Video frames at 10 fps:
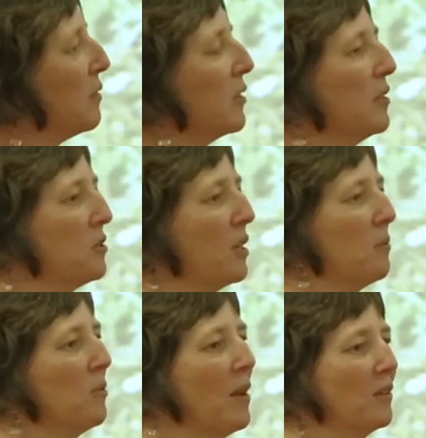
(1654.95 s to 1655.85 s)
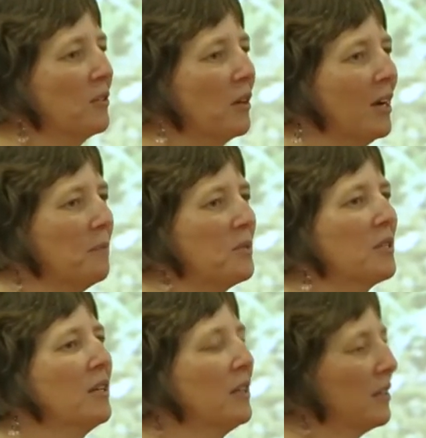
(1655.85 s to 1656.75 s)
we also help them add crops
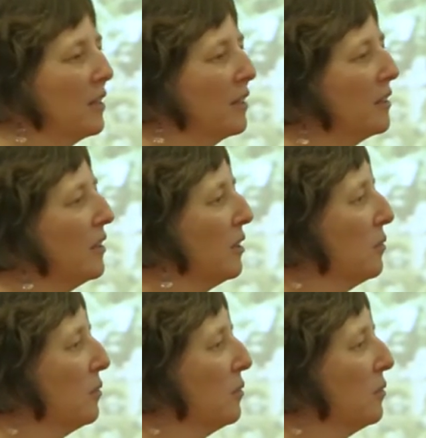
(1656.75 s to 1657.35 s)
that